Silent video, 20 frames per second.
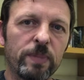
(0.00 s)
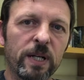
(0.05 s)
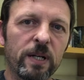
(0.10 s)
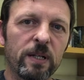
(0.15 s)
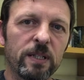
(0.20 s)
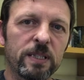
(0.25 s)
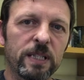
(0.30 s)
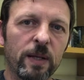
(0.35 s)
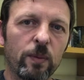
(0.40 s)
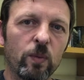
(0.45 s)

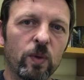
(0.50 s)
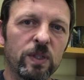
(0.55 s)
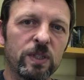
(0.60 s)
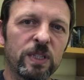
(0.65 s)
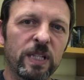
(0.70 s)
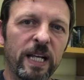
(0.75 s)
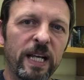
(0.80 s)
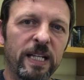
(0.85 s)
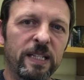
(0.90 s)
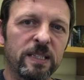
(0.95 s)
because it
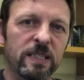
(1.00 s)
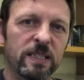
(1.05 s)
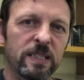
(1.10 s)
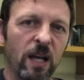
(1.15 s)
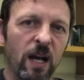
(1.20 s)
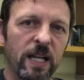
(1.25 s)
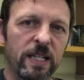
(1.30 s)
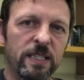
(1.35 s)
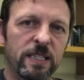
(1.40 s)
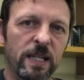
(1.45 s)
was
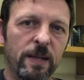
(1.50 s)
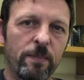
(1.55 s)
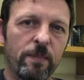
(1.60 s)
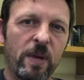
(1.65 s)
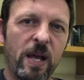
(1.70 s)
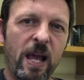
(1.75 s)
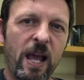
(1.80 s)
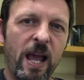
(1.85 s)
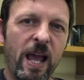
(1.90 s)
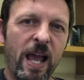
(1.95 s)
inside him,